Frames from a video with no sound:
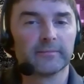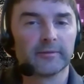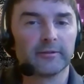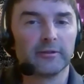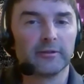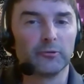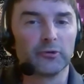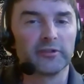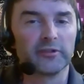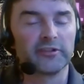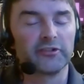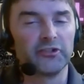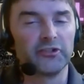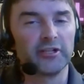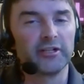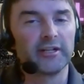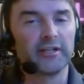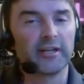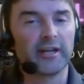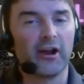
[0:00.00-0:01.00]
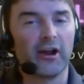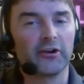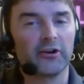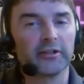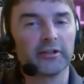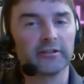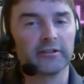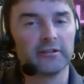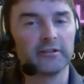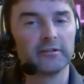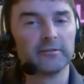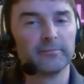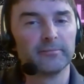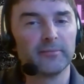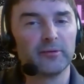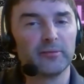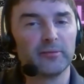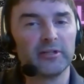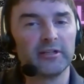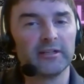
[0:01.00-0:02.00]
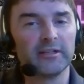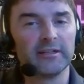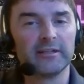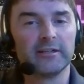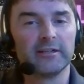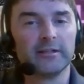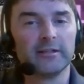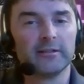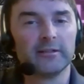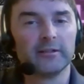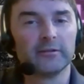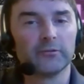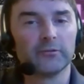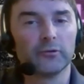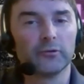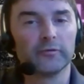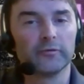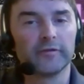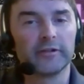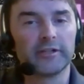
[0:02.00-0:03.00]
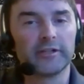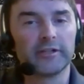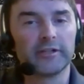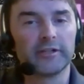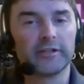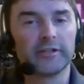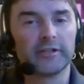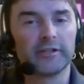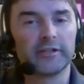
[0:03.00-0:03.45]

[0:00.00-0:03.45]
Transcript: closer to the character, maybe. yeah, time. and